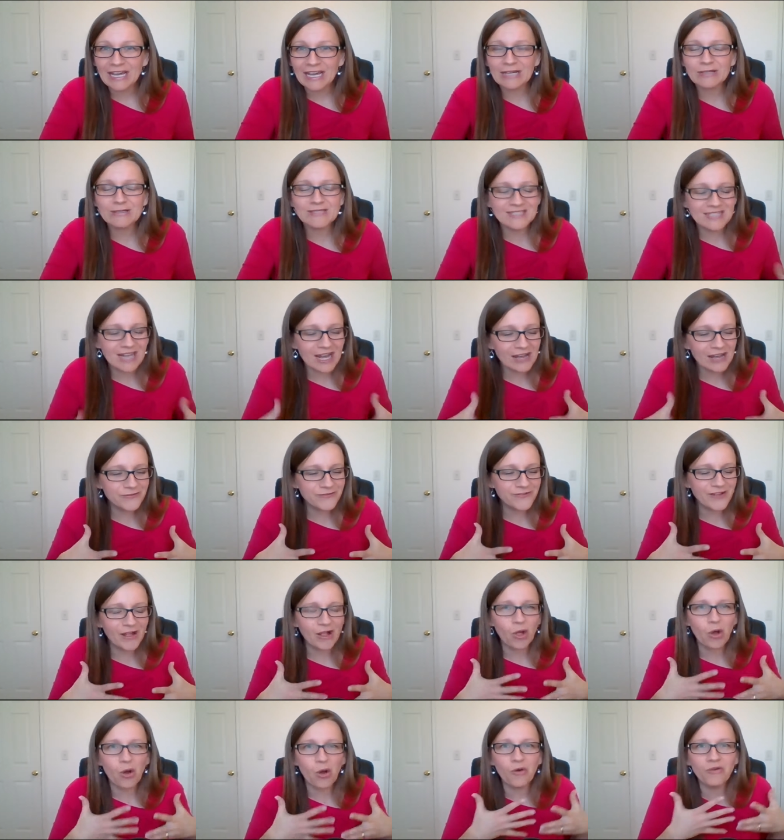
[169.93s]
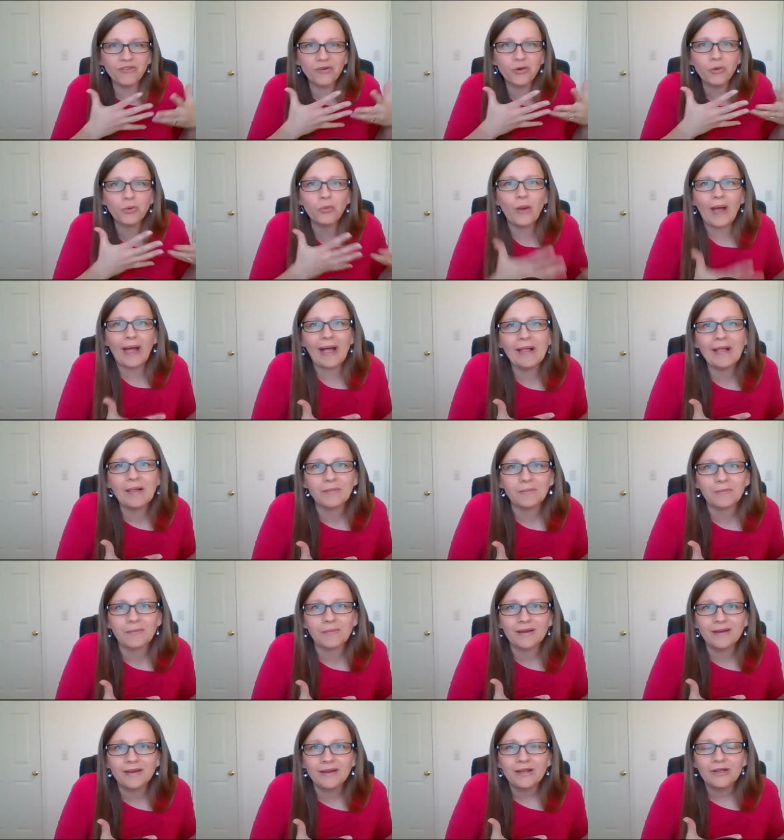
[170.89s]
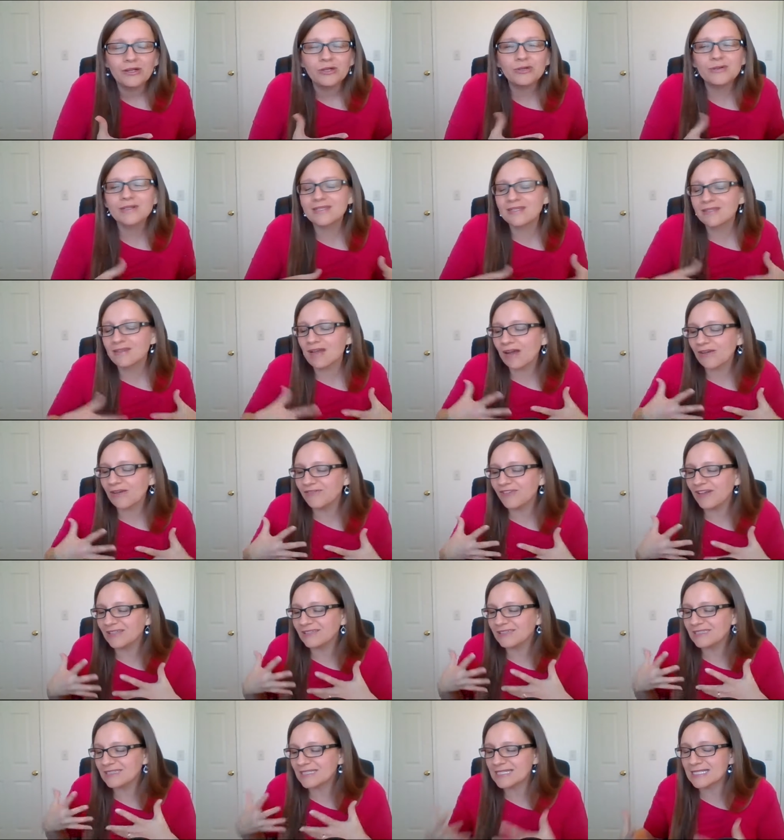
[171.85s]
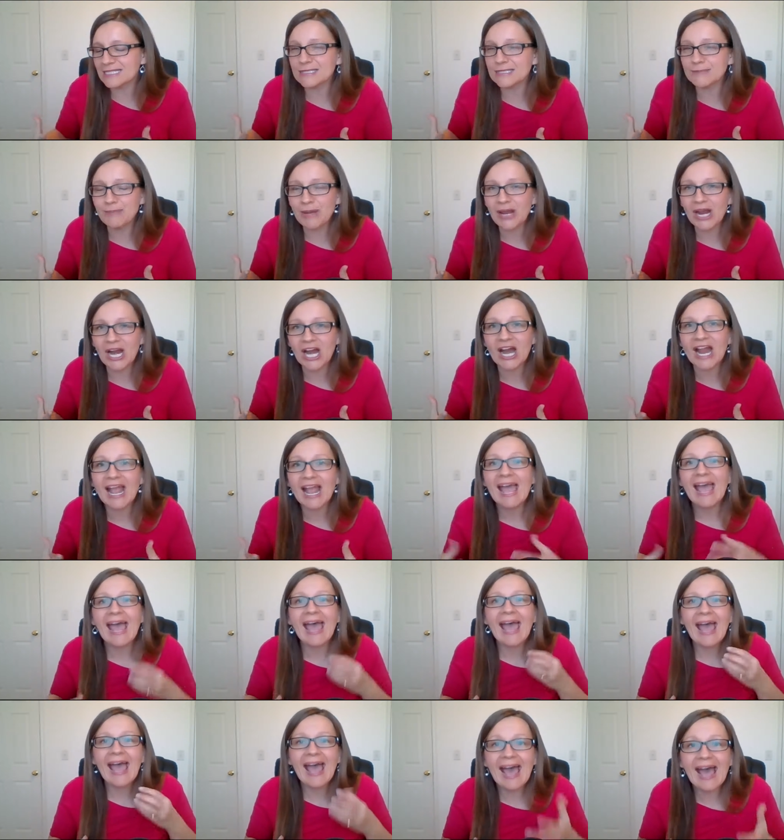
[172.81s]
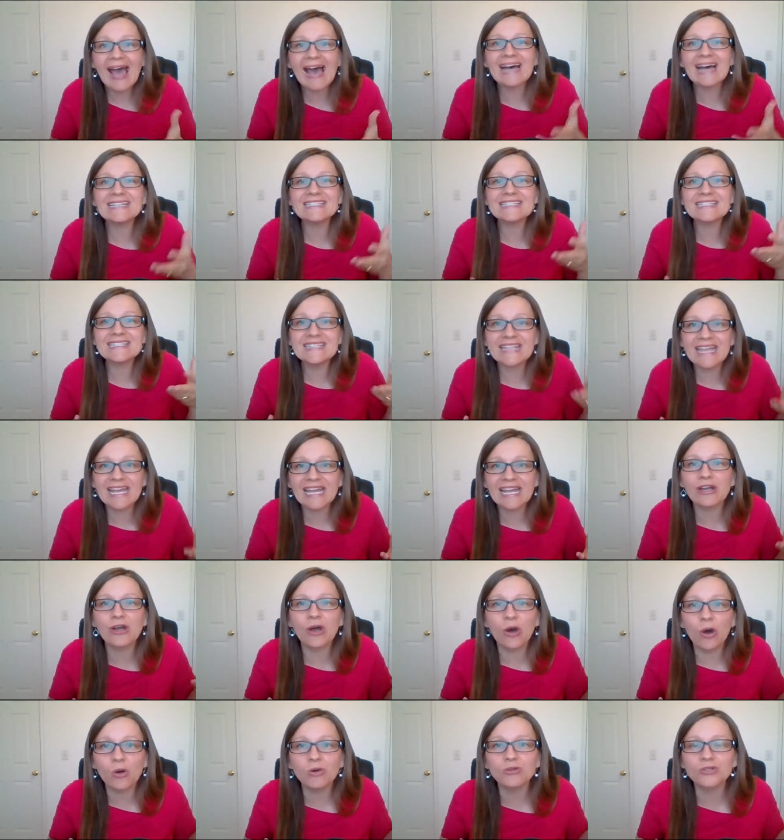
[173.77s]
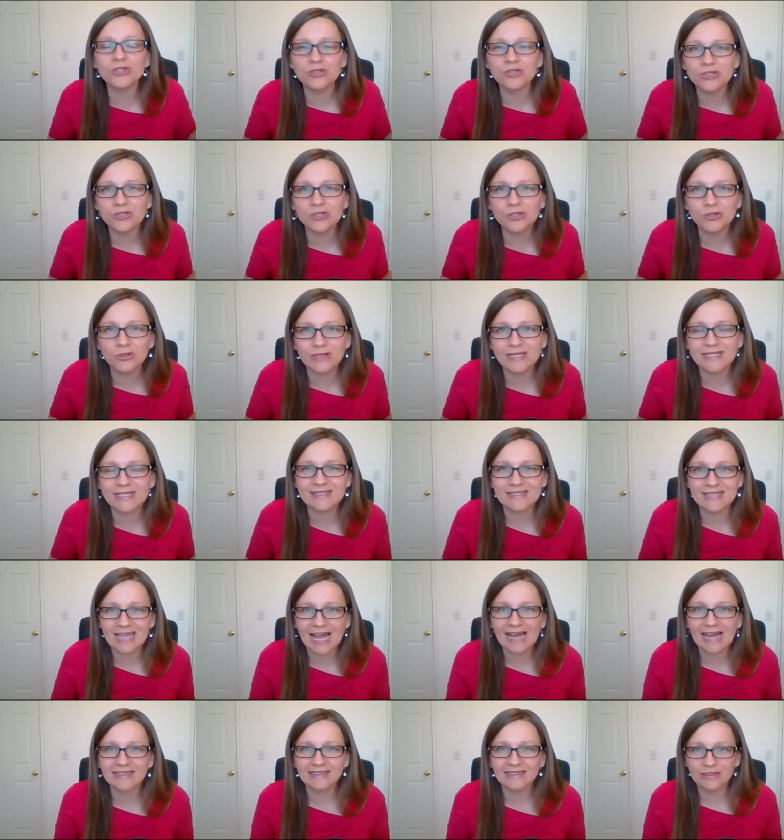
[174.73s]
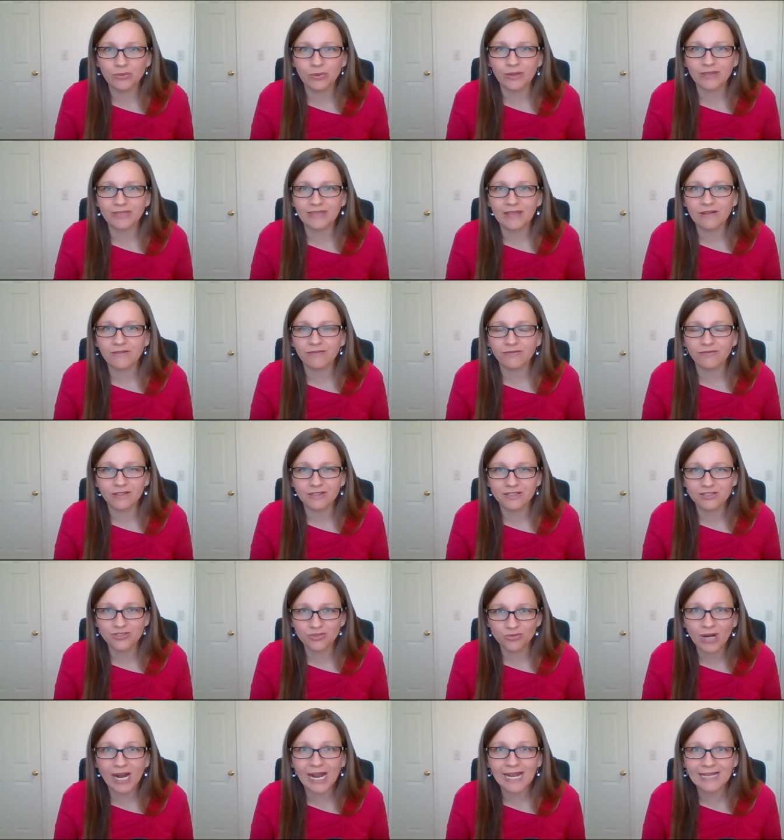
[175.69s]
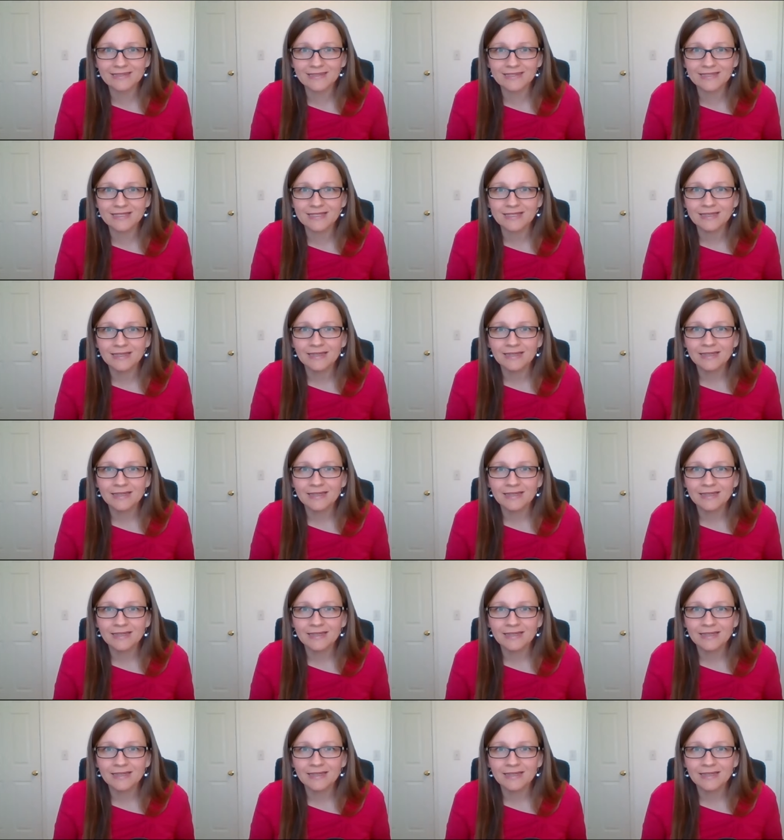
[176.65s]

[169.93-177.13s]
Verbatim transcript: Who has not felt overwhelmed? Who has not felt despair as they go to do exactly what they feel is right?